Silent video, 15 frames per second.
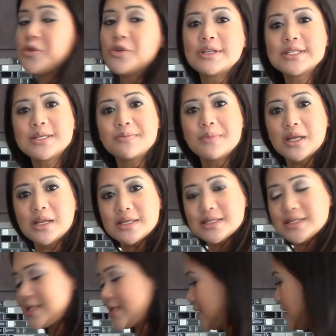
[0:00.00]
going to melt a
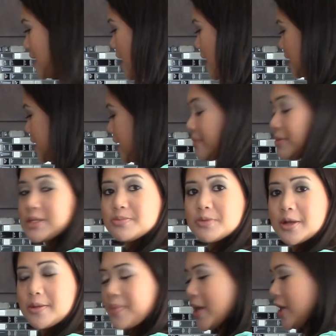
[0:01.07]
tablespoon
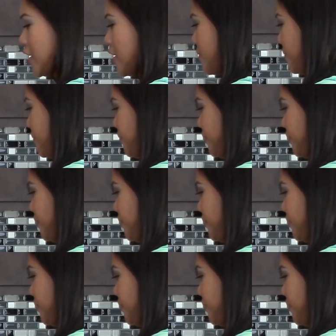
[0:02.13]
of butter.